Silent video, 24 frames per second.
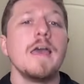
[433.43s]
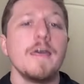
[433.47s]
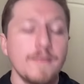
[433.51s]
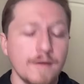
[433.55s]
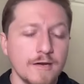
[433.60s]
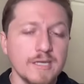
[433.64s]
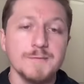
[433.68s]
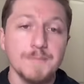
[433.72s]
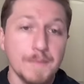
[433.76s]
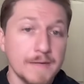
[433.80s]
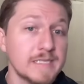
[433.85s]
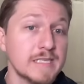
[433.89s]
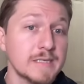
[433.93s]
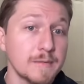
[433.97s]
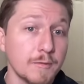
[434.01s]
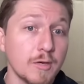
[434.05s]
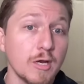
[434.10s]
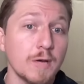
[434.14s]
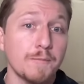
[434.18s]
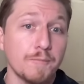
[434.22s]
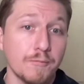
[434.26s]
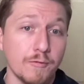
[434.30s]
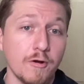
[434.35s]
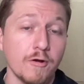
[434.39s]
There's been some
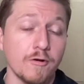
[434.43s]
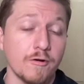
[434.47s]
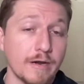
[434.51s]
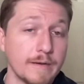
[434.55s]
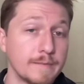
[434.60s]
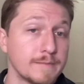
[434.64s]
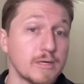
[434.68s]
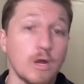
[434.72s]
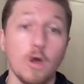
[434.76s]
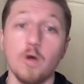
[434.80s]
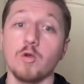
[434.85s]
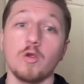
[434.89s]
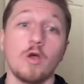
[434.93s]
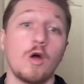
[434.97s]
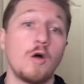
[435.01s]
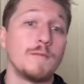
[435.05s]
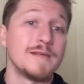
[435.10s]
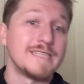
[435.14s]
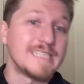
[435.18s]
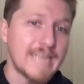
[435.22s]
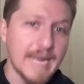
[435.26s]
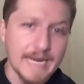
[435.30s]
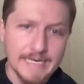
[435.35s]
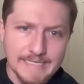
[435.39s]
good programs.
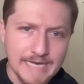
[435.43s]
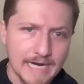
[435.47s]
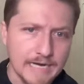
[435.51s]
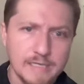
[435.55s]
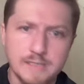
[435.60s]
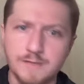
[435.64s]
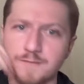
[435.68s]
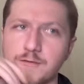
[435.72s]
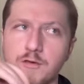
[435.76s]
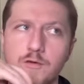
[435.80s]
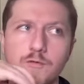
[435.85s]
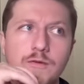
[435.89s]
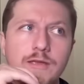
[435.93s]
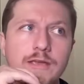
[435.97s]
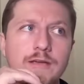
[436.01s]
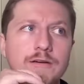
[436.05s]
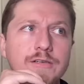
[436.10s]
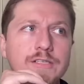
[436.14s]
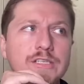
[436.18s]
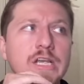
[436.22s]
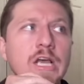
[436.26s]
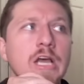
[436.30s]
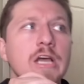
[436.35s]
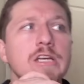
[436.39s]
Oklahoma State's had its few
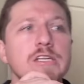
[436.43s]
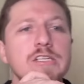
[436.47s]
years.